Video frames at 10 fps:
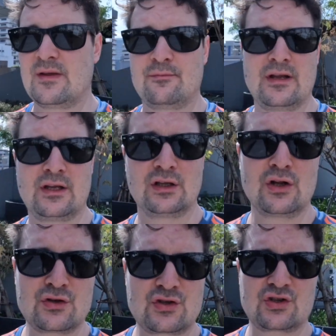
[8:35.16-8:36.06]
they bring you
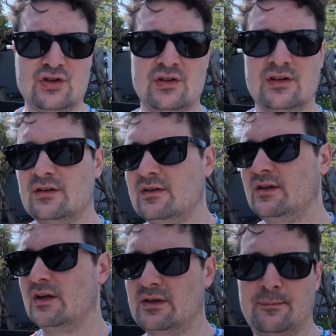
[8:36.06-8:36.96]
lunch,
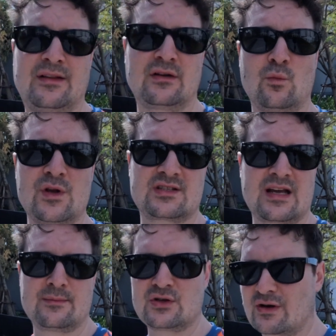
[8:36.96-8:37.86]
you know, depending on which
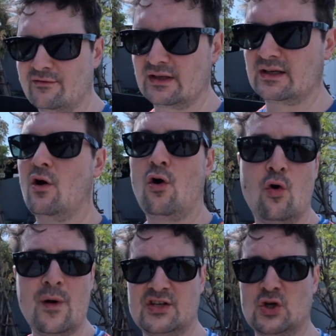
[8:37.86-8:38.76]
time you're traveling.
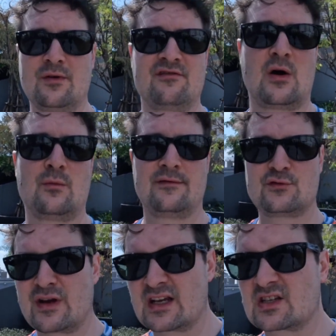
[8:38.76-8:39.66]
Always coming around with
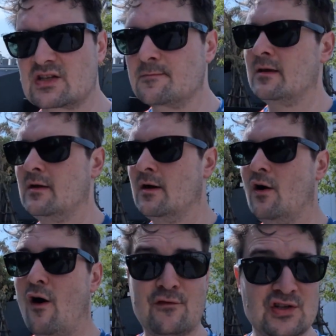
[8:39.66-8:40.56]
drinks.
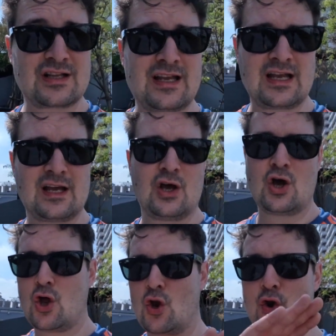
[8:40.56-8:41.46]
Obviously,
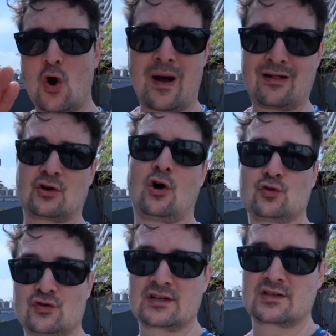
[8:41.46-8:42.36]
no alcohol
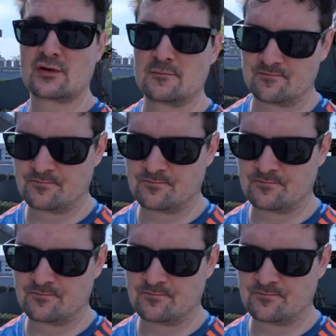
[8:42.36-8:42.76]
drinks though.